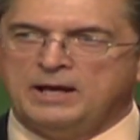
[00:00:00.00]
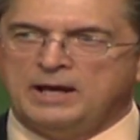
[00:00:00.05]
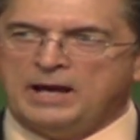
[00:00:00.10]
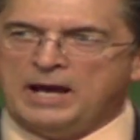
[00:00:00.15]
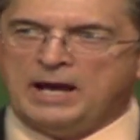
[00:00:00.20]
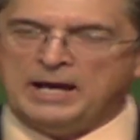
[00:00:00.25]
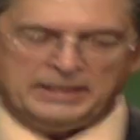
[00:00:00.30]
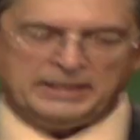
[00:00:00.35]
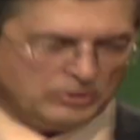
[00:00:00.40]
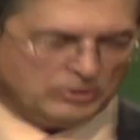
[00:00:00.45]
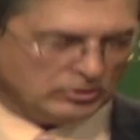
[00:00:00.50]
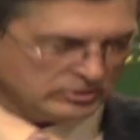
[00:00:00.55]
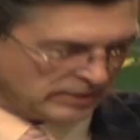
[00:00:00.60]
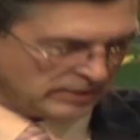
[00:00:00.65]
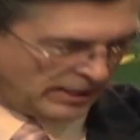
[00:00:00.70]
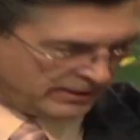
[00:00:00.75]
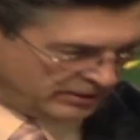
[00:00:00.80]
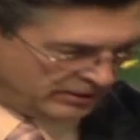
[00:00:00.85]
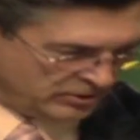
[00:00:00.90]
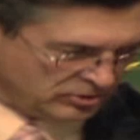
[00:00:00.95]
And he goes
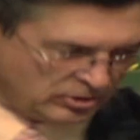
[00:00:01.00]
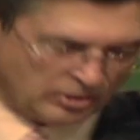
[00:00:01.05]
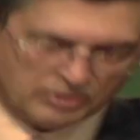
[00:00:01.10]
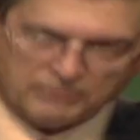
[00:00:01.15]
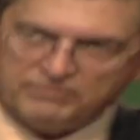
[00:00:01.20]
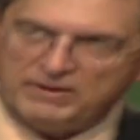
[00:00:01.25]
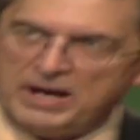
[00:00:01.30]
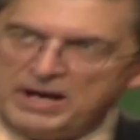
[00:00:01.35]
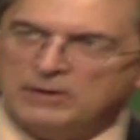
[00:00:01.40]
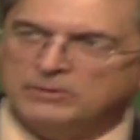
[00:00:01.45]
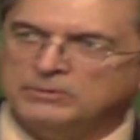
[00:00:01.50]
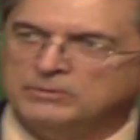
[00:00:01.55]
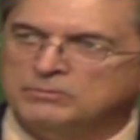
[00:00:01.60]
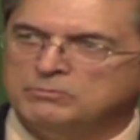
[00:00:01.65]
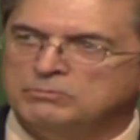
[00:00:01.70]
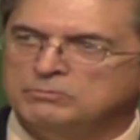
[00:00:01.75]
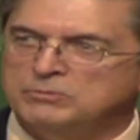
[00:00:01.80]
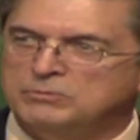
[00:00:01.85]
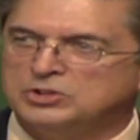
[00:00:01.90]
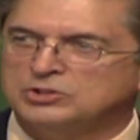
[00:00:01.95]
like this to the fountain,
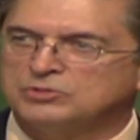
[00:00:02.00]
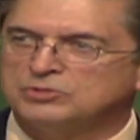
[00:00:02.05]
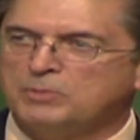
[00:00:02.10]
"Mrs.